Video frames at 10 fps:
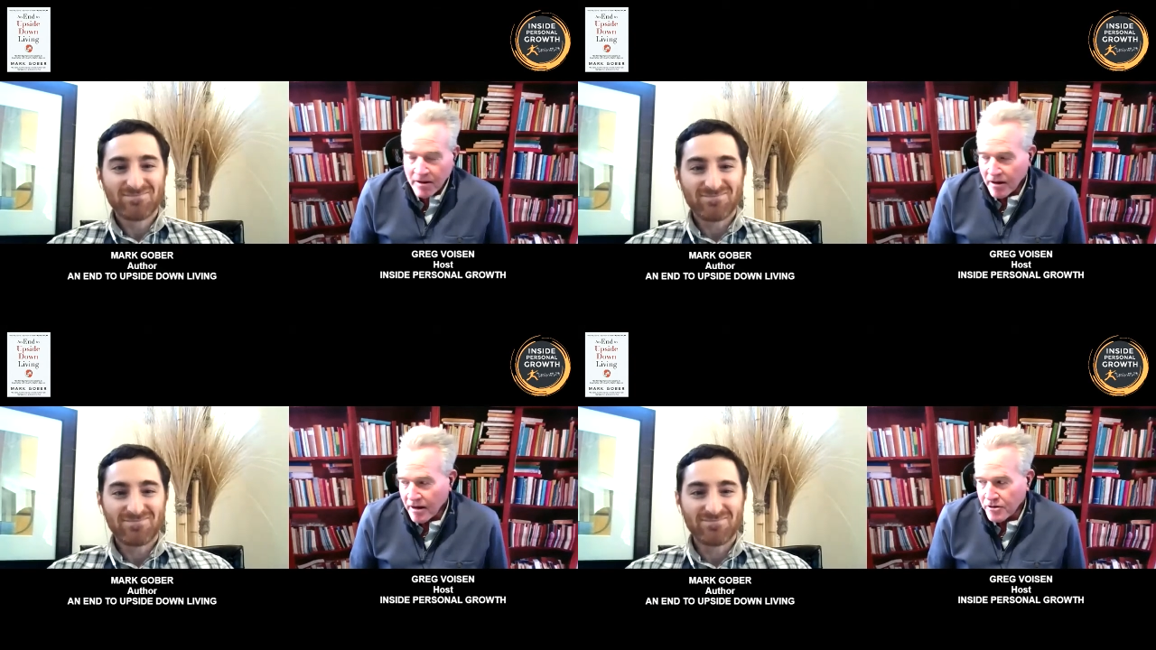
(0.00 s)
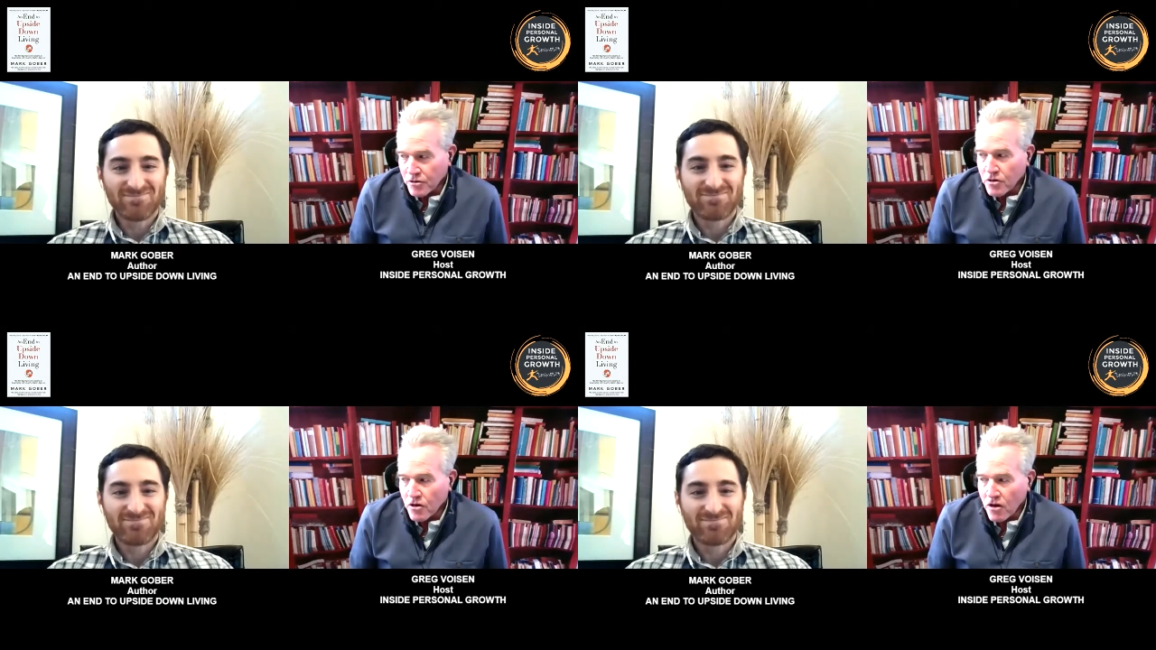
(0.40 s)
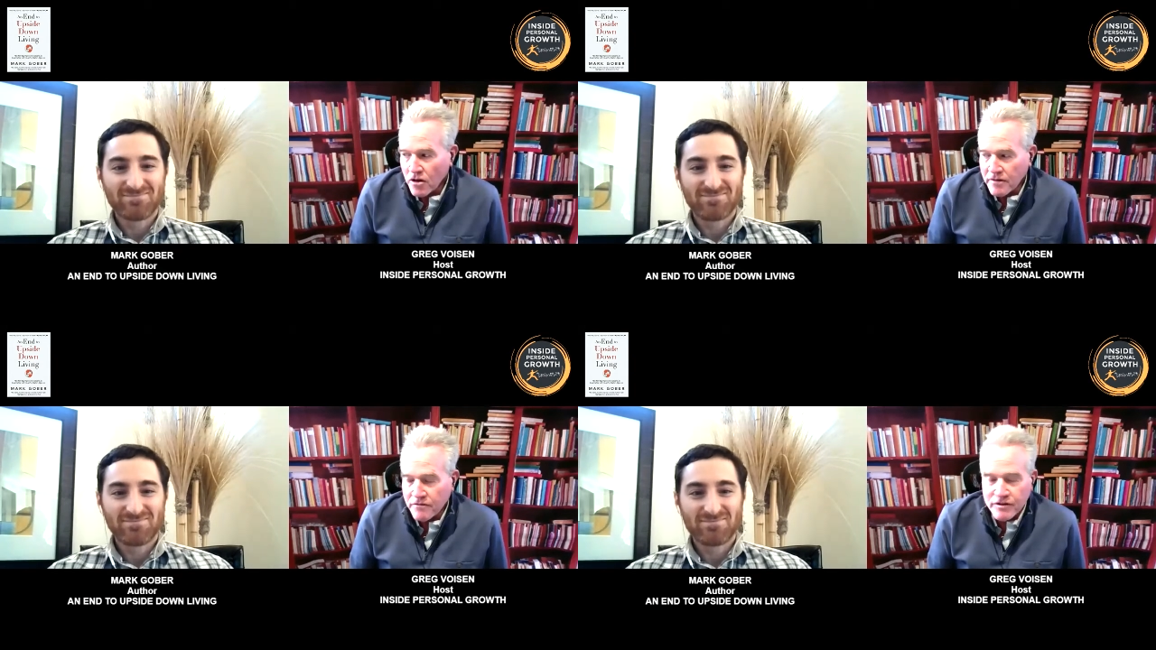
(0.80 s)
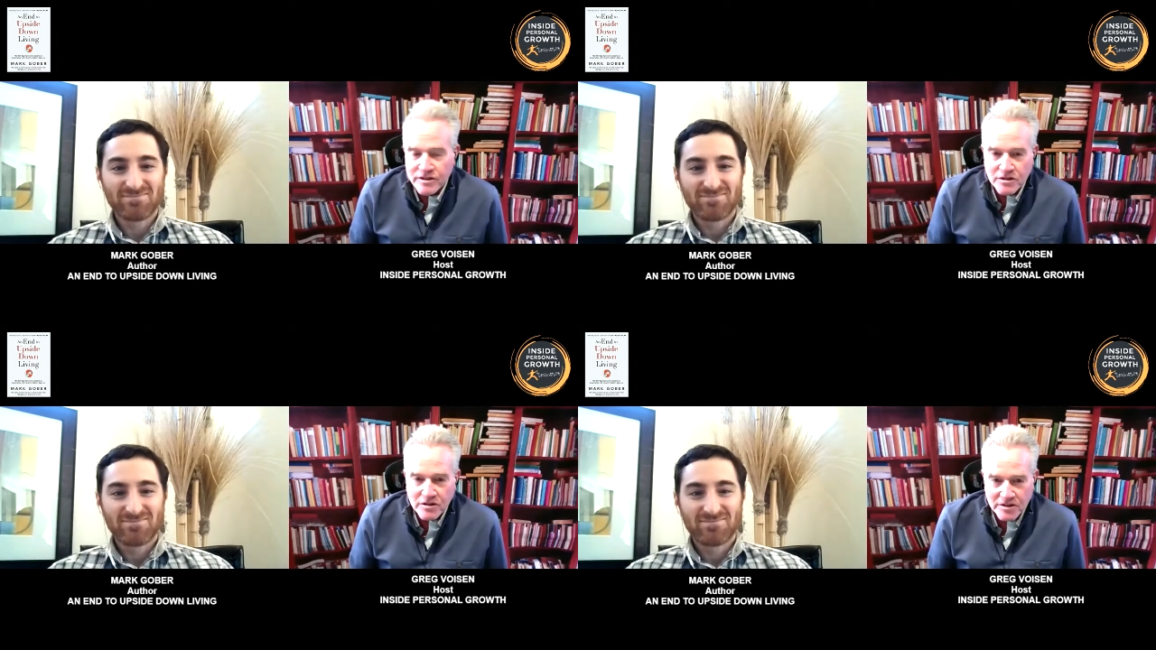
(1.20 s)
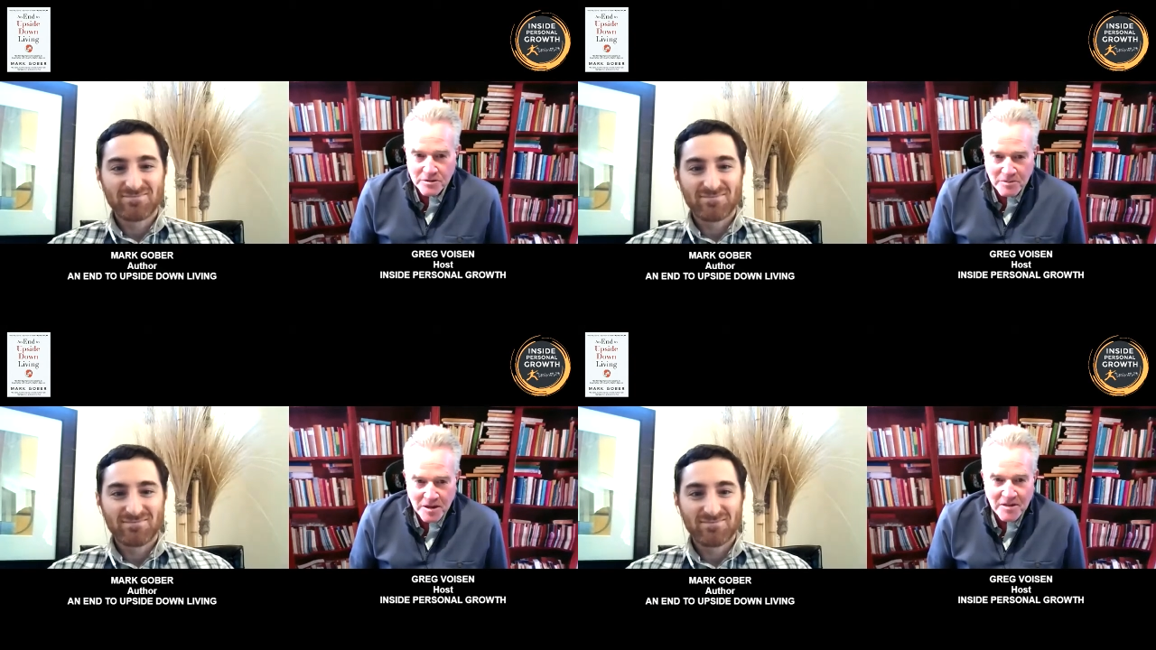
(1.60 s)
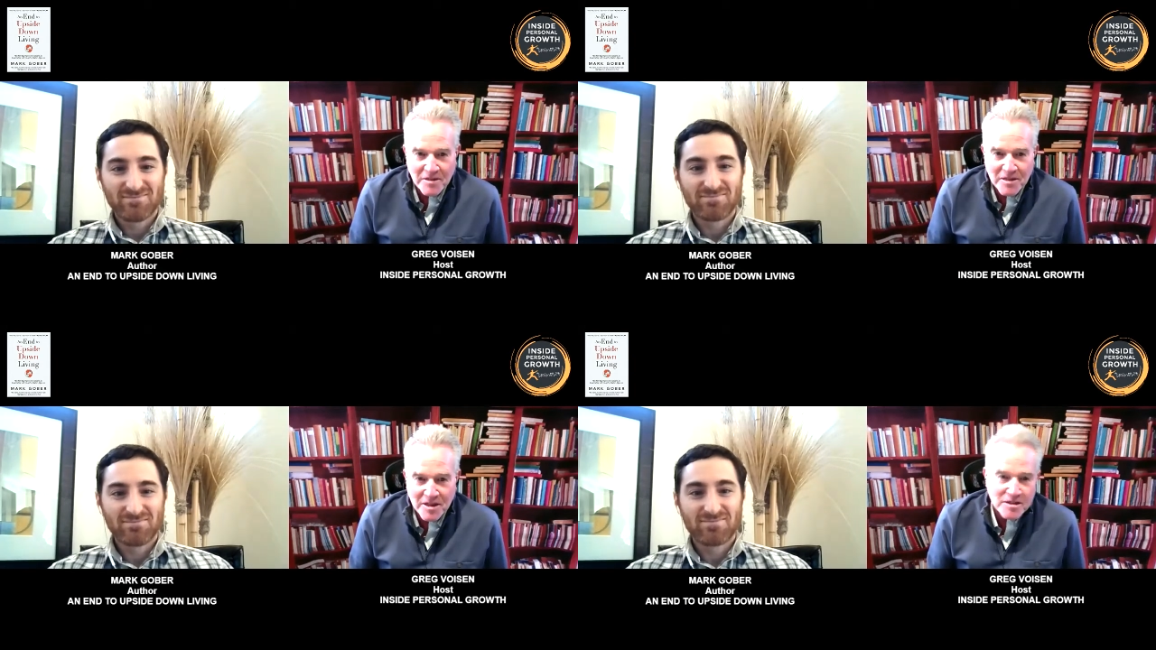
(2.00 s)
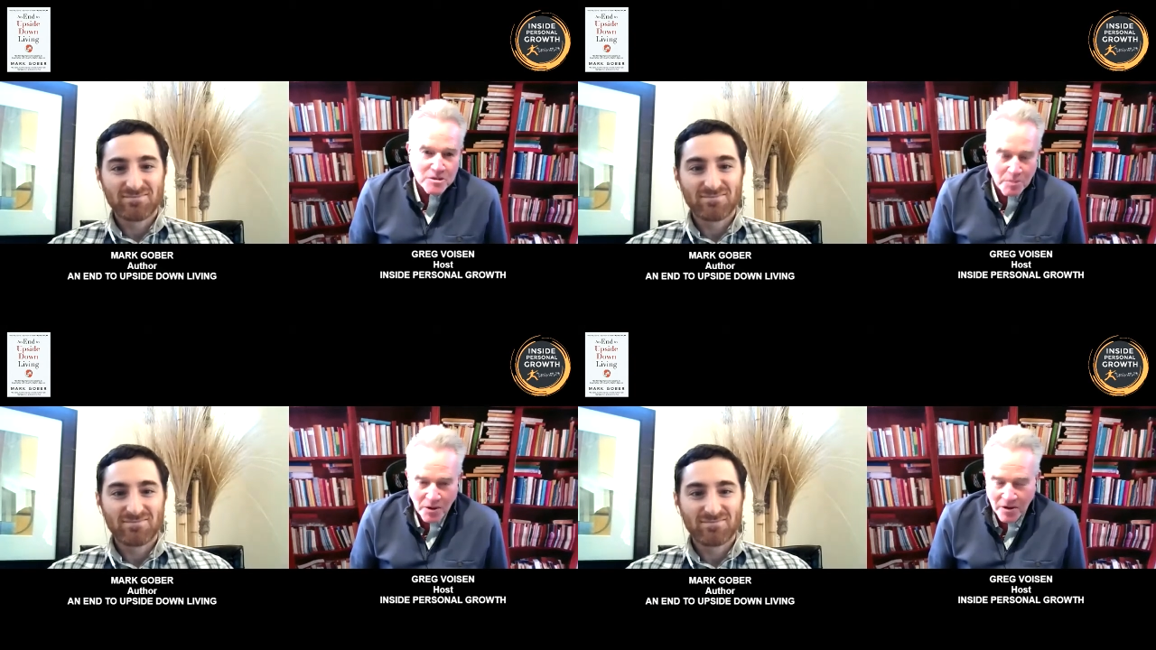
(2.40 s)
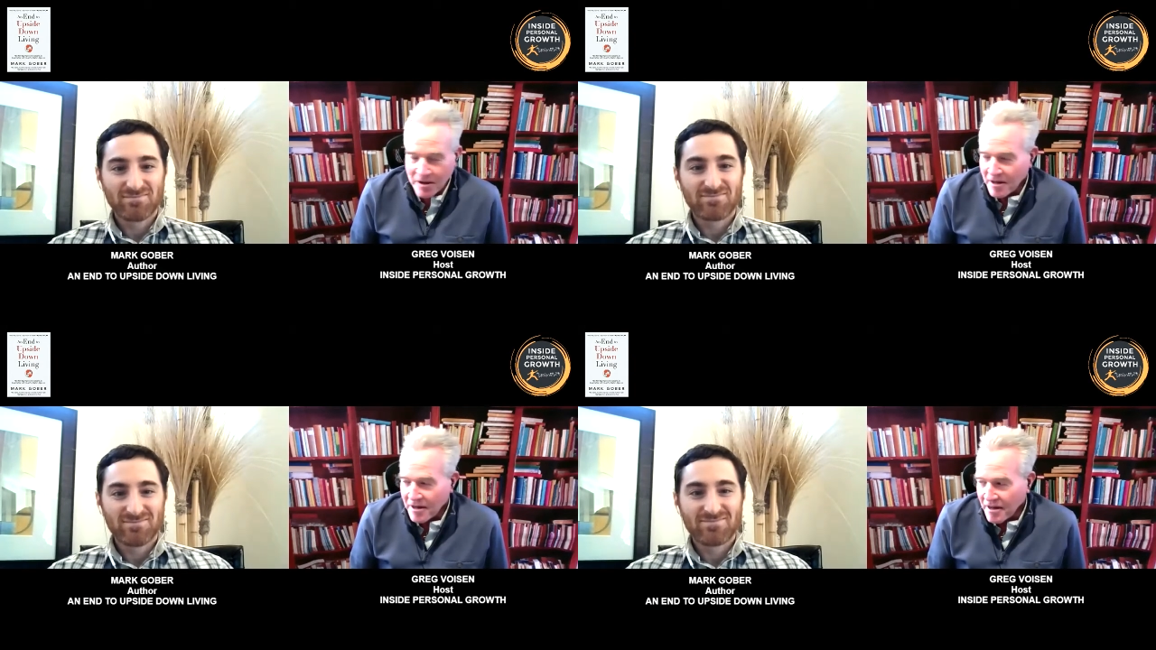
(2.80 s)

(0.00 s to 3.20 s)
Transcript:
Speaker 1: Uh, you call it physicalism in this book.